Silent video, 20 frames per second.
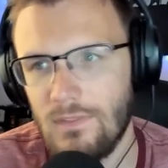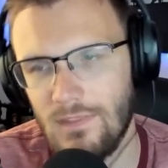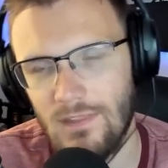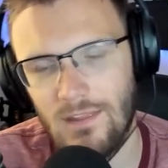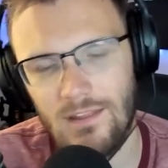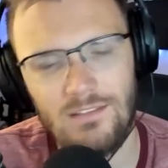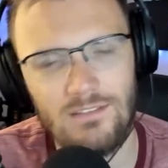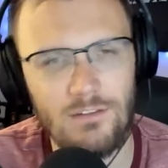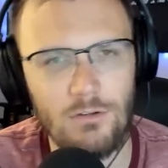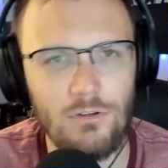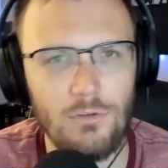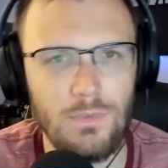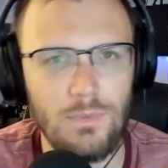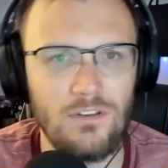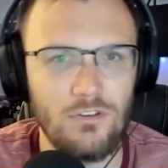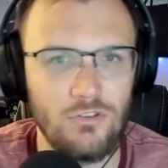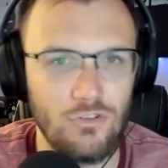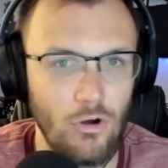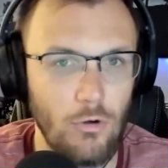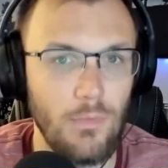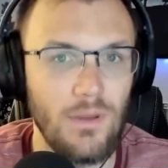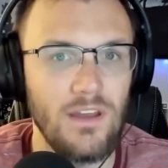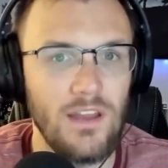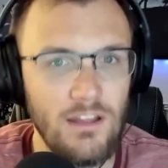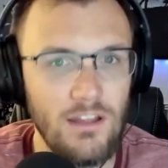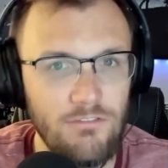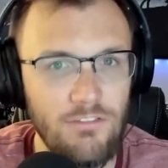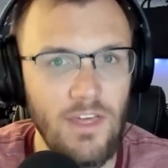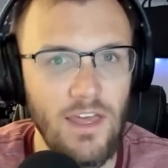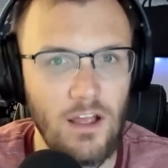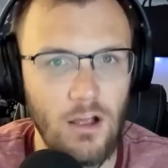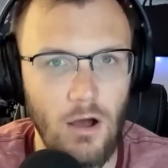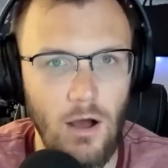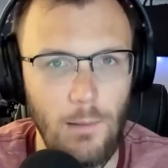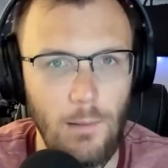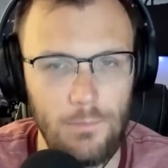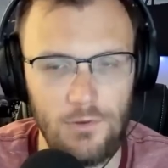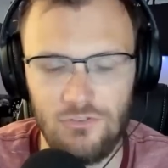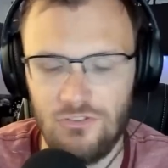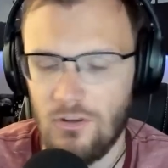it's still to be determined if they
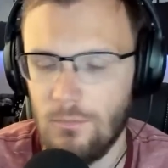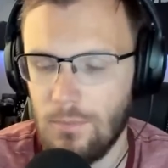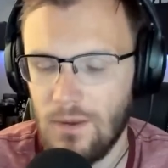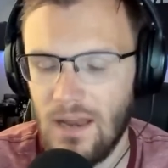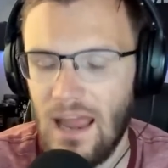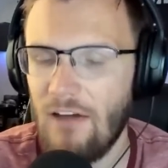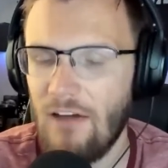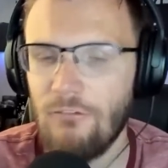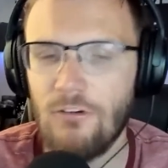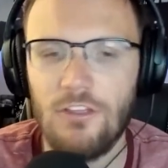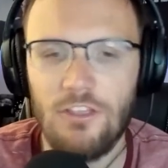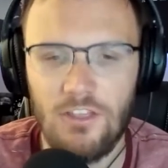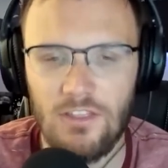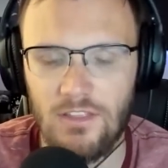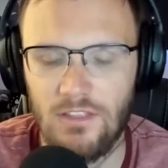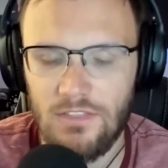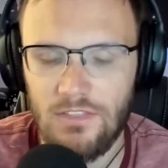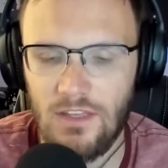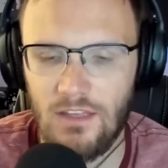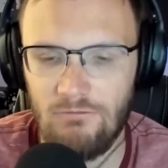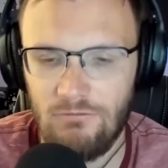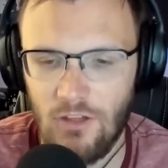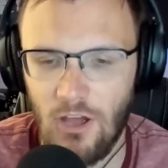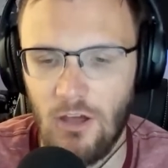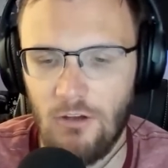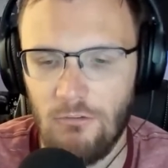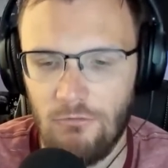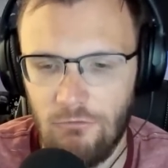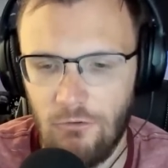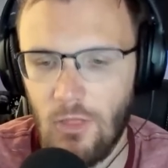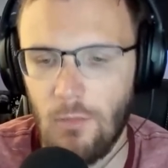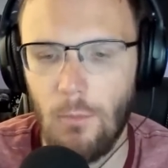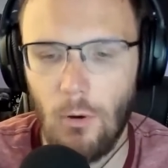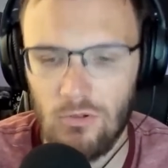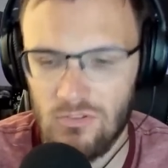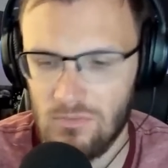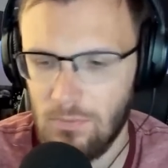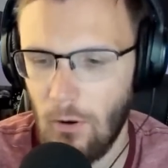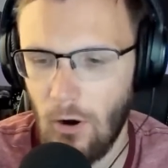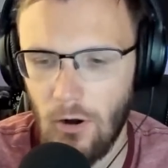accomplish it, but everything that they've done for the
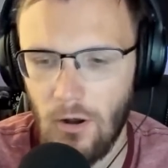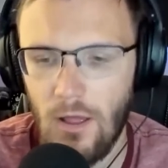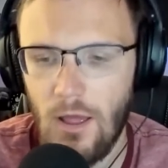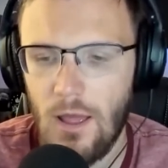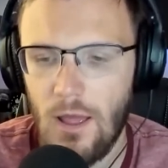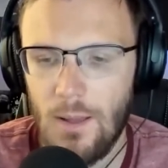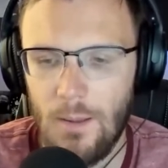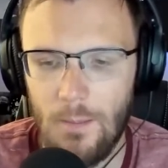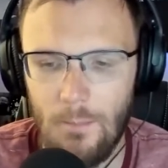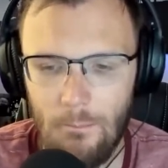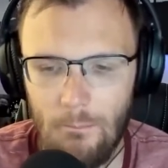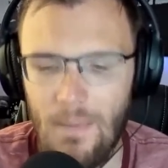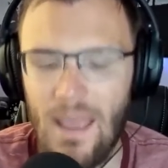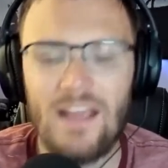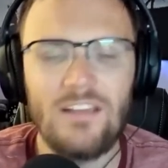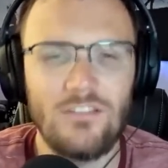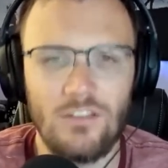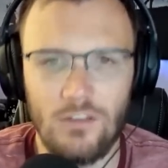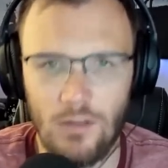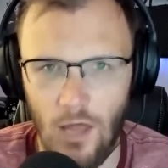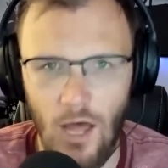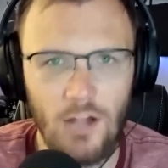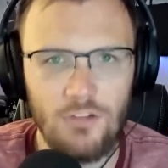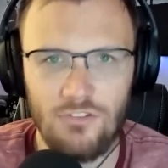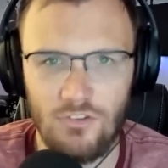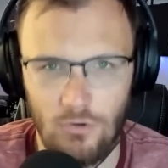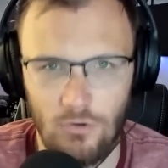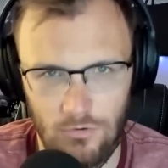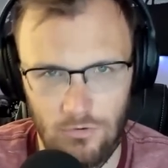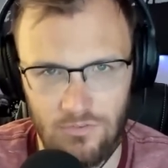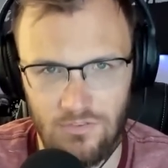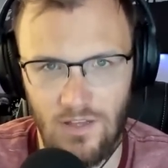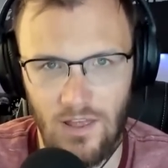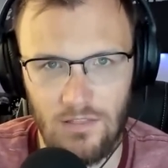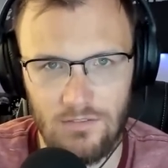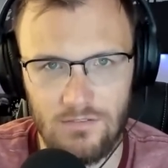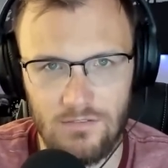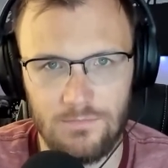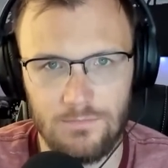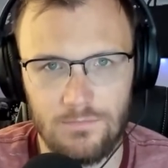most part makes logical
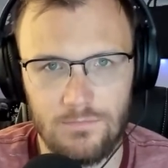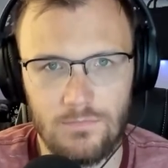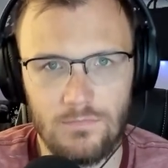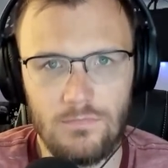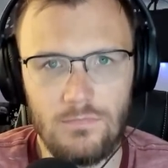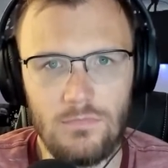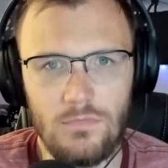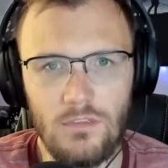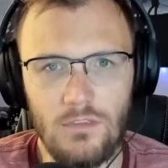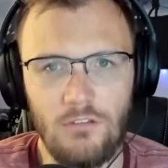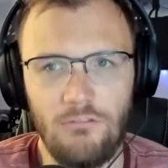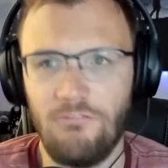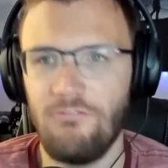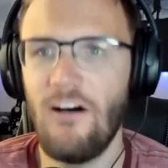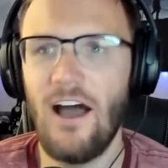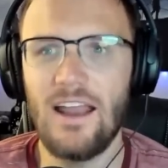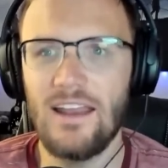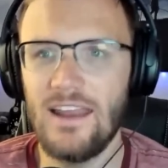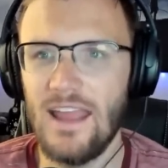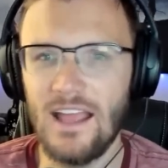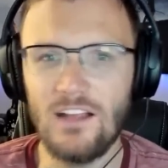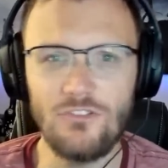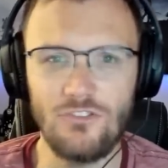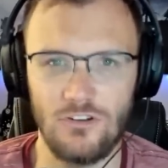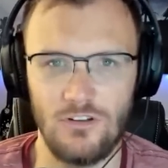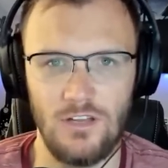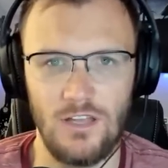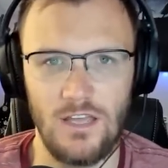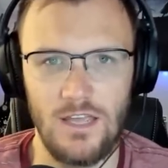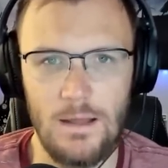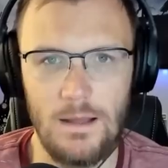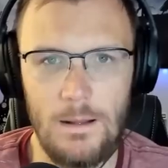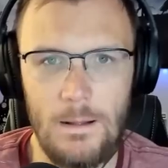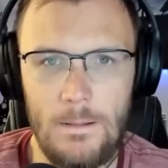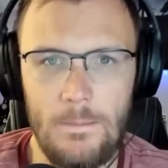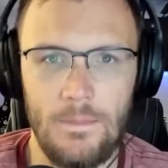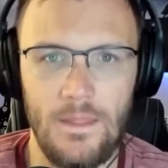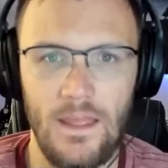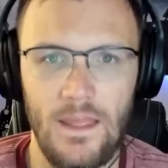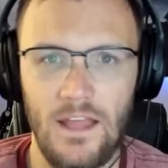sense. Financially,
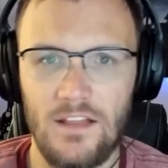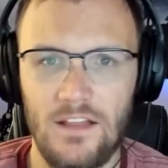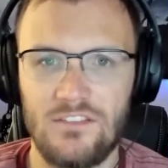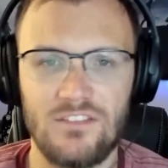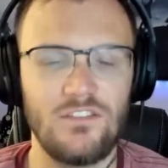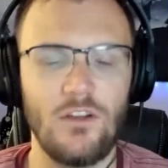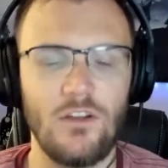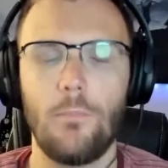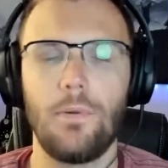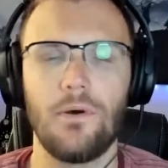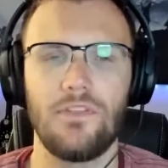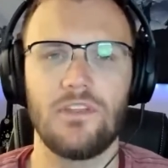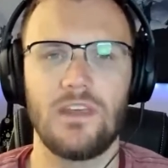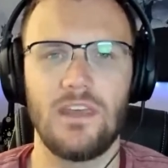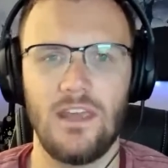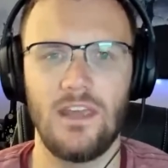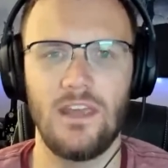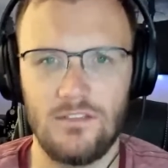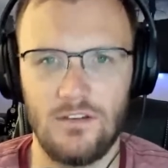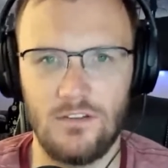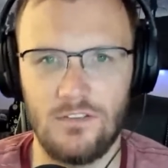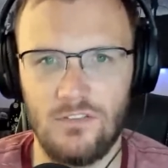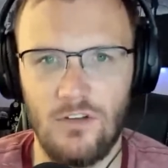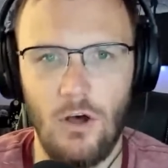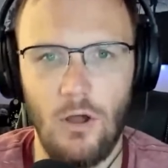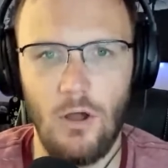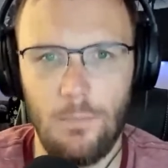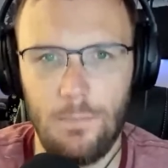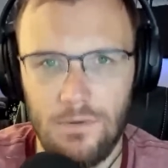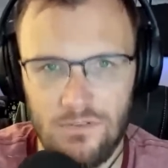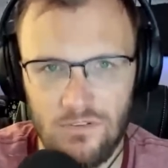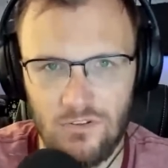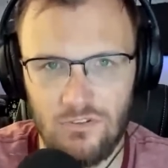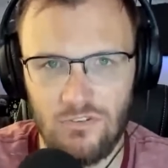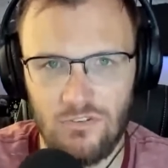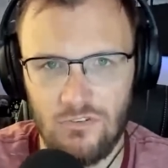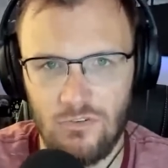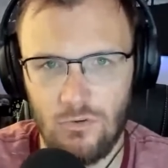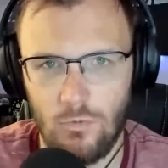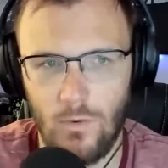it still put the Kings in a solid
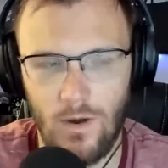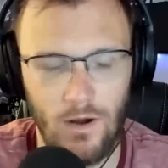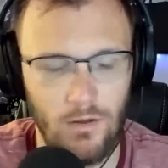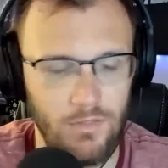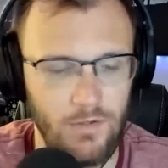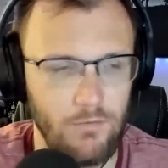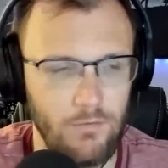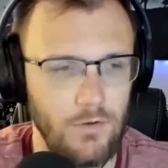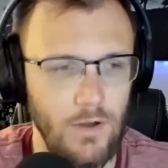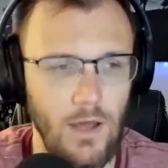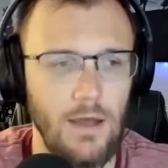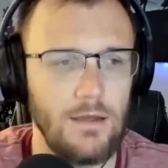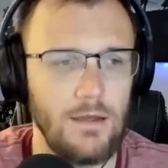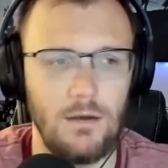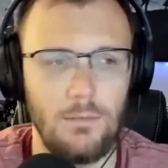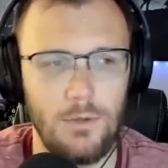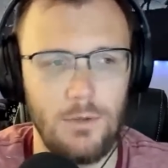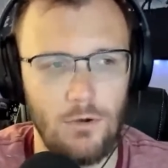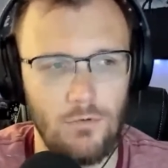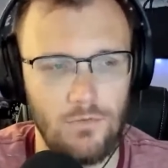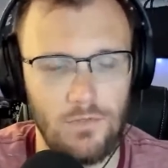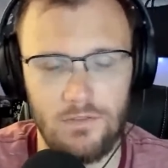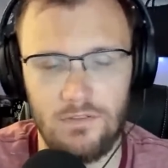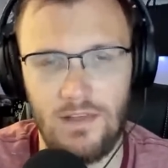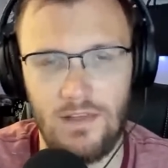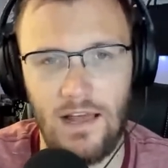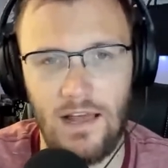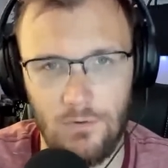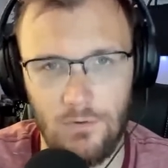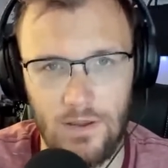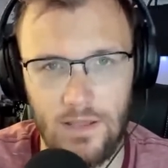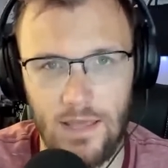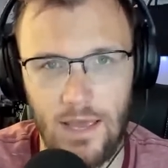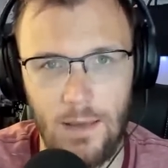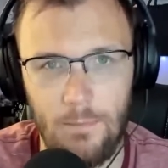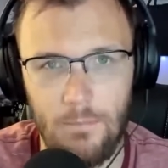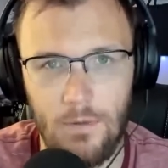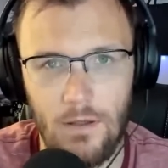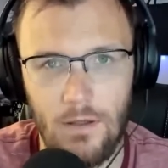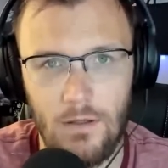position to where they're not going to be over the salary
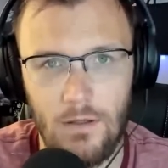cap.